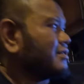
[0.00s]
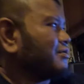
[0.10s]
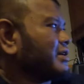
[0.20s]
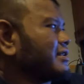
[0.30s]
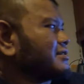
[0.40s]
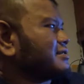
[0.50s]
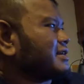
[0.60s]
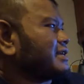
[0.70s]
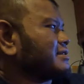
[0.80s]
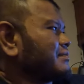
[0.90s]
look at the
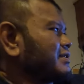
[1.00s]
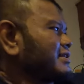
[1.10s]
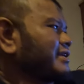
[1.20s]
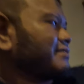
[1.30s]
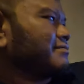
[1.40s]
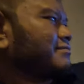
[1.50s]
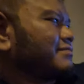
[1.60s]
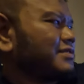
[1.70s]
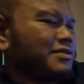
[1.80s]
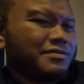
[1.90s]
size. I mean, like,
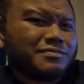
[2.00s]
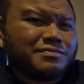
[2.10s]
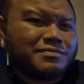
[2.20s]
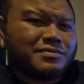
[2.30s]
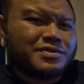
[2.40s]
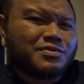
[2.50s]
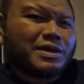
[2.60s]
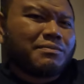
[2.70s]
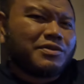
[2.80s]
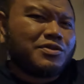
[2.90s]
you know, it's
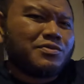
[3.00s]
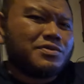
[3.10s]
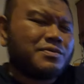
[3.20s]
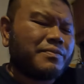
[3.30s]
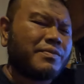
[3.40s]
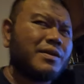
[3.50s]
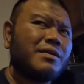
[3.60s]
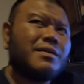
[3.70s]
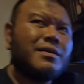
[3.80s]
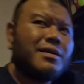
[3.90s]
quite huge.
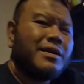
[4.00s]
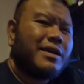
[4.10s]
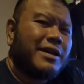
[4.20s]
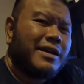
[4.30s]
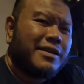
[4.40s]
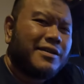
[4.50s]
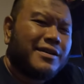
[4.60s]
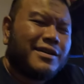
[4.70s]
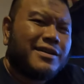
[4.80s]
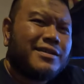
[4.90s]
And
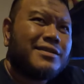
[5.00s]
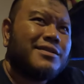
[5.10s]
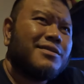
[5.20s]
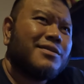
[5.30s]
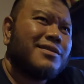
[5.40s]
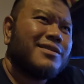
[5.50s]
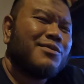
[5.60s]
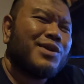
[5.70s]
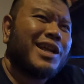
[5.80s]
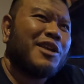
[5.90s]

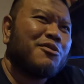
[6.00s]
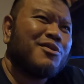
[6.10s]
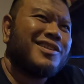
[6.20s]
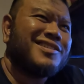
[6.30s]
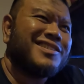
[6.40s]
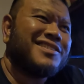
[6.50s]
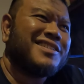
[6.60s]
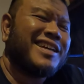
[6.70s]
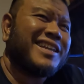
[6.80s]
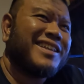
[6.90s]
what I noticed is
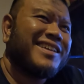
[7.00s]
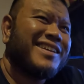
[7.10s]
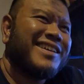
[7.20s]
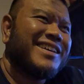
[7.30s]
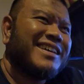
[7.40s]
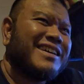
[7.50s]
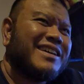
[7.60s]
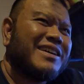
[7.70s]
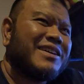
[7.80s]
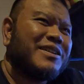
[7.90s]
that
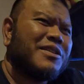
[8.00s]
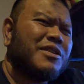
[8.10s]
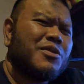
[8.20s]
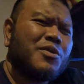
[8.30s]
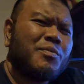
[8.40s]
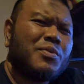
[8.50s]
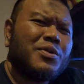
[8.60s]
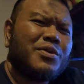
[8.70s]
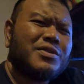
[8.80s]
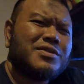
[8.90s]
the
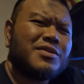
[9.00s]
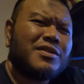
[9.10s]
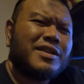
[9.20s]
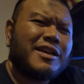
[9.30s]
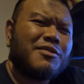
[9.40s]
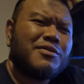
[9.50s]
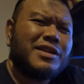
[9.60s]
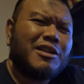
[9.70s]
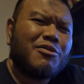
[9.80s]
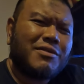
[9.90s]
GoPro is not that
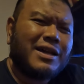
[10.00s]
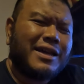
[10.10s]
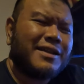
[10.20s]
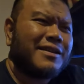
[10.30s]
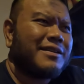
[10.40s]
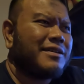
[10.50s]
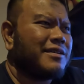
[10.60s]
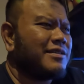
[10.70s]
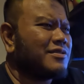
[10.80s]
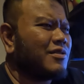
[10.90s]
good in low light.
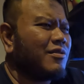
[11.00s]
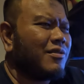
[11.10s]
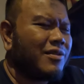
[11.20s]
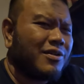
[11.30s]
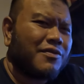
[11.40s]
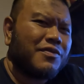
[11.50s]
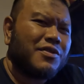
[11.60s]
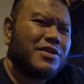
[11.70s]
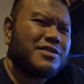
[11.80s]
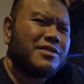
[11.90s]
There's a lot of
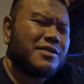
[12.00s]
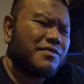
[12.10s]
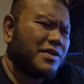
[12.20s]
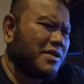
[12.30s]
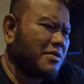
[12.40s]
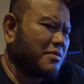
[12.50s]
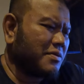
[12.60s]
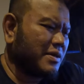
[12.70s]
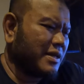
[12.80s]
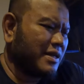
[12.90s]
noise in the
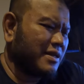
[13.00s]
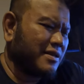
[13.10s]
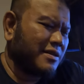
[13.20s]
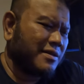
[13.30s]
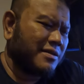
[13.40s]
video, and